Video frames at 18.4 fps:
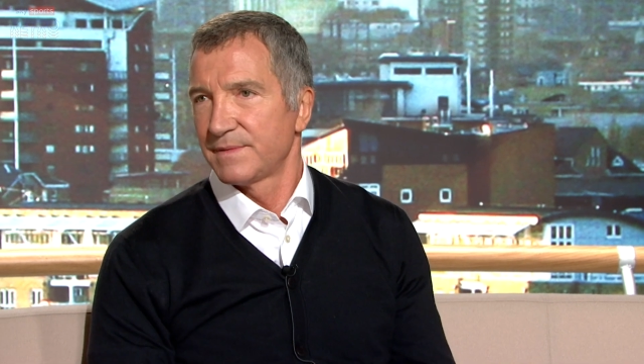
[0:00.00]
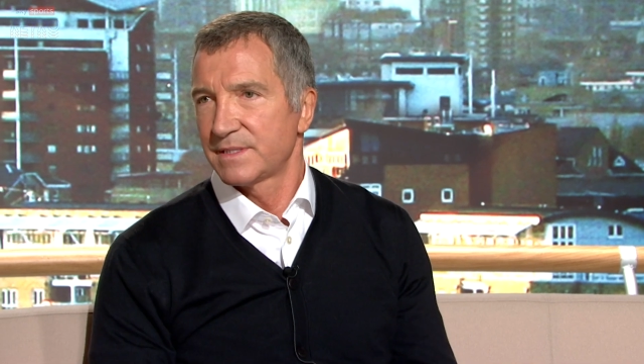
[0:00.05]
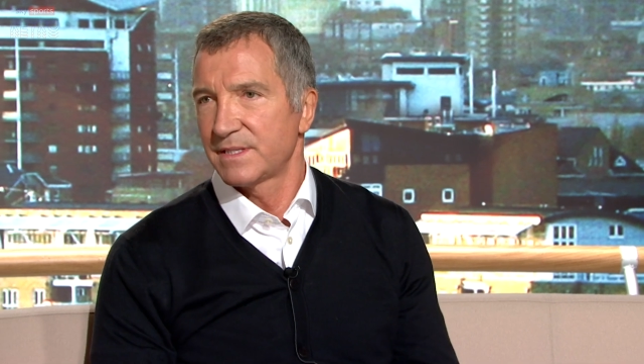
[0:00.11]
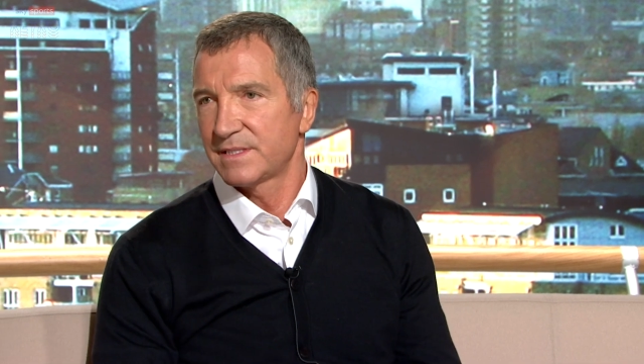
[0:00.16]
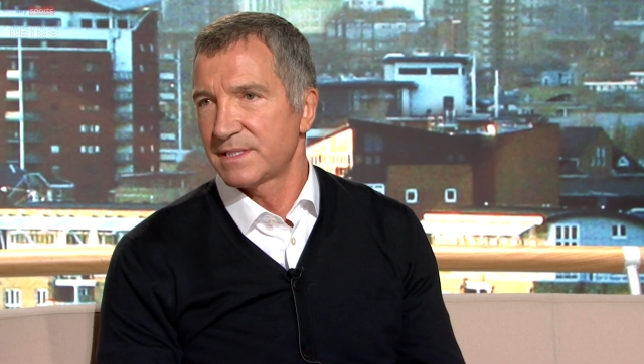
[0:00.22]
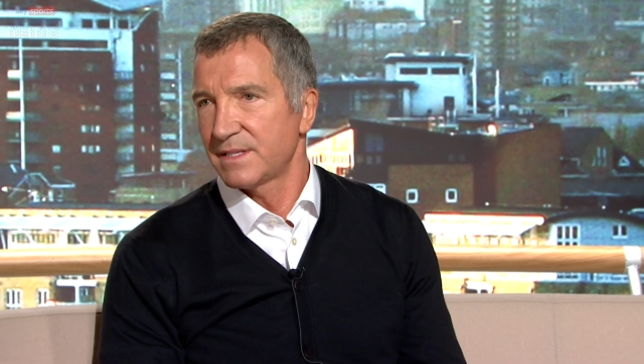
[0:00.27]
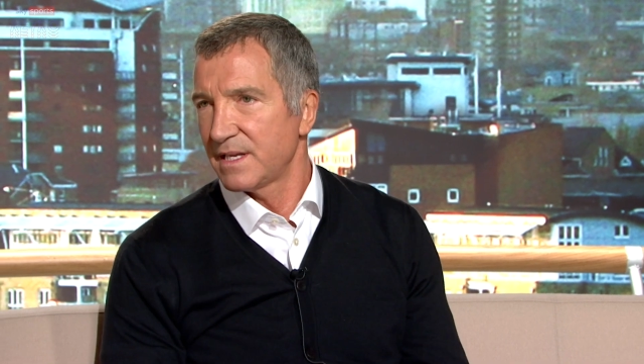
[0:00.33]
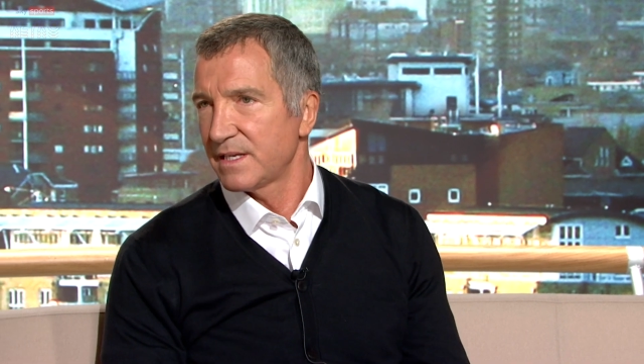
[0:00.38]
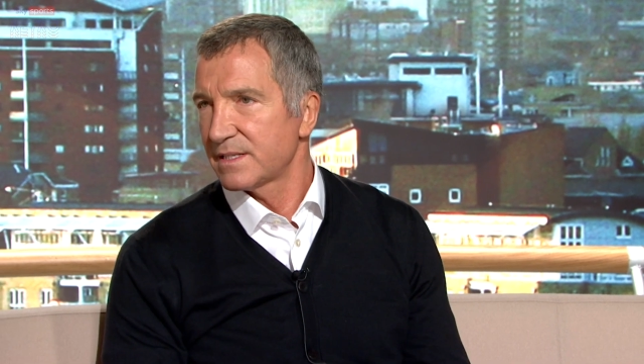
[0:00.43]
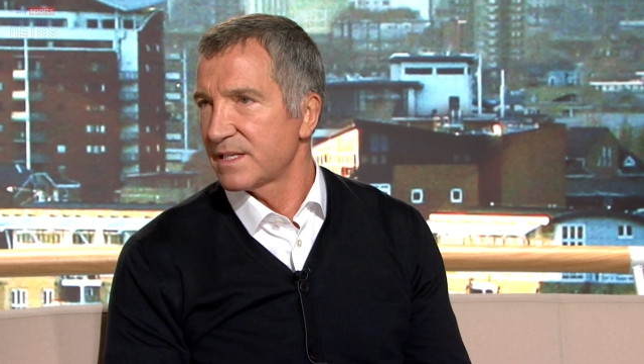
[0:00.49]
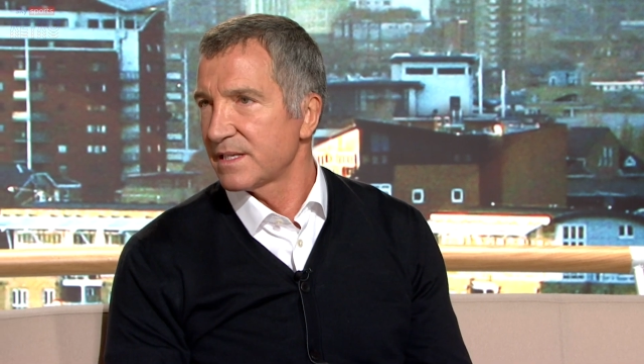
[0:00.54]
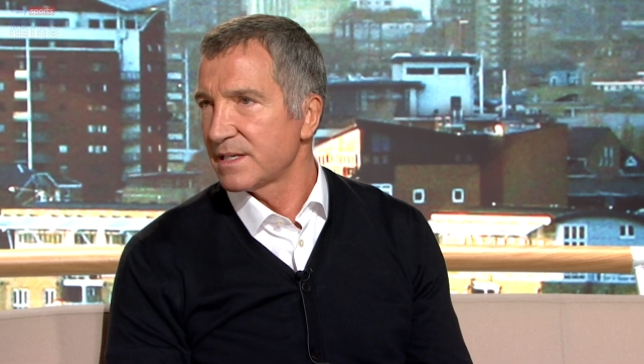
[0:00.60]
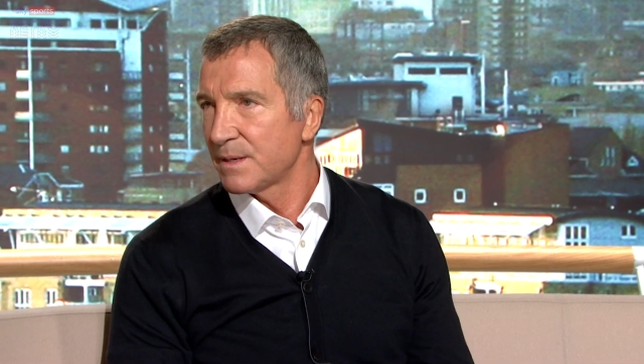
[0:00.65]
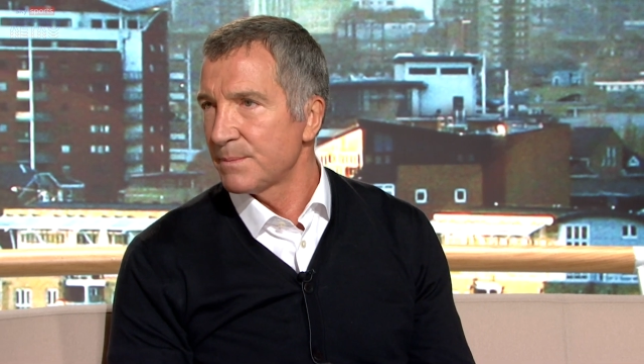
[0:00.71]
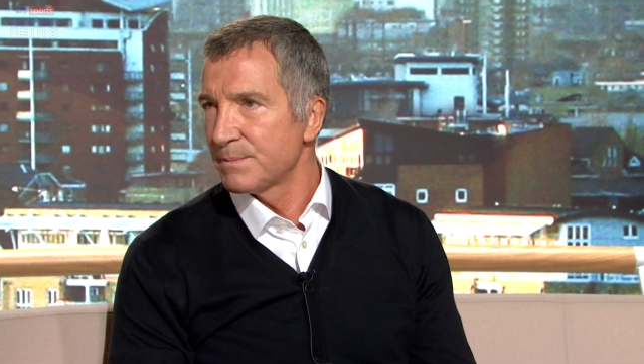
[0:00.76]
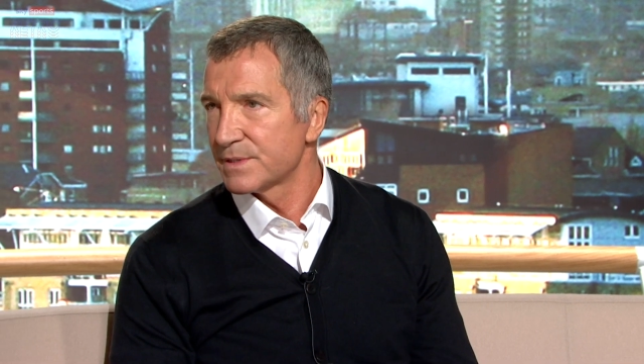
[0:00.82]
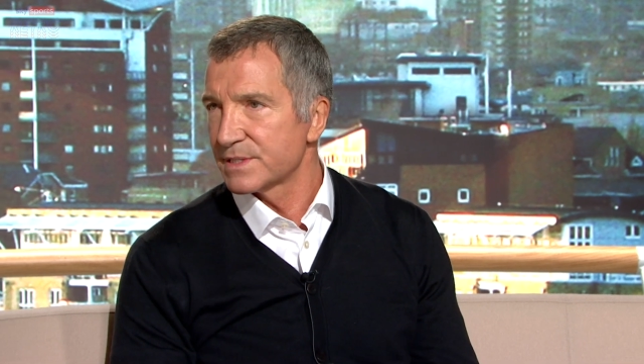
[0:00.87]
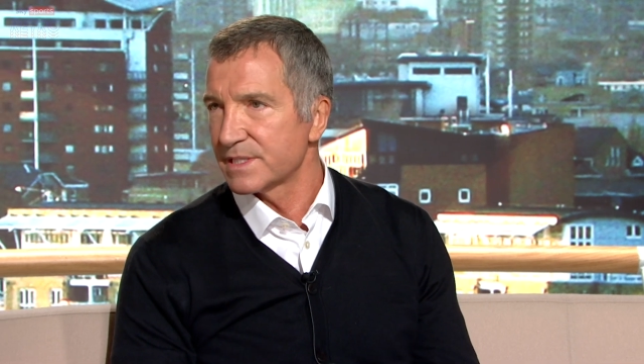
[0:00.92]
It's a
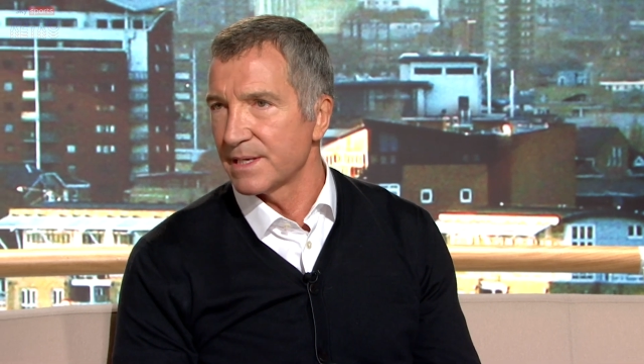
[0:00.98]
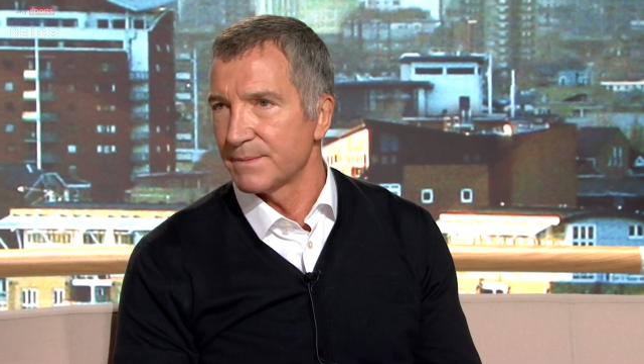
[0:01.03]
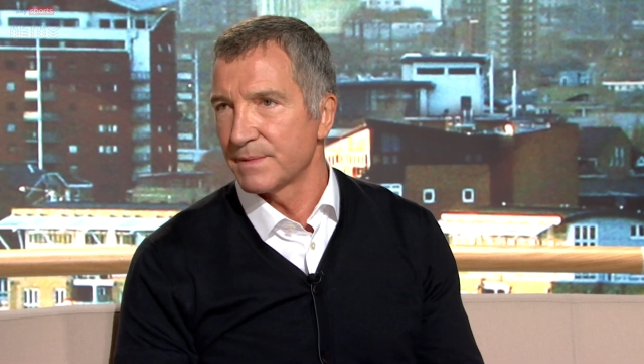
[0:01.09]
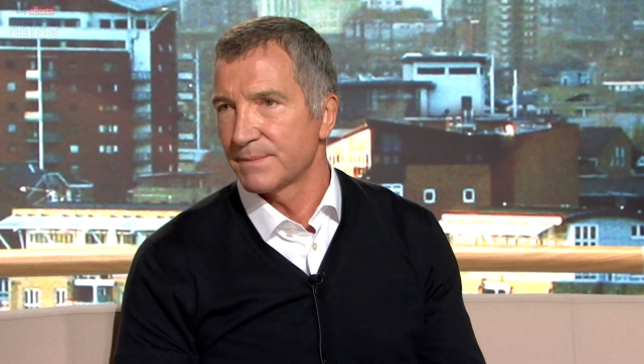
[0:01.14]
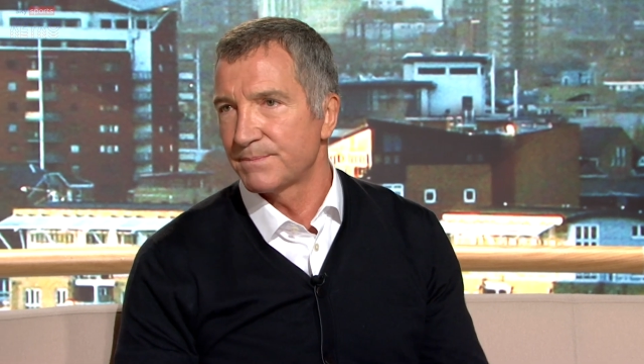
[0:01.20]
numbers game.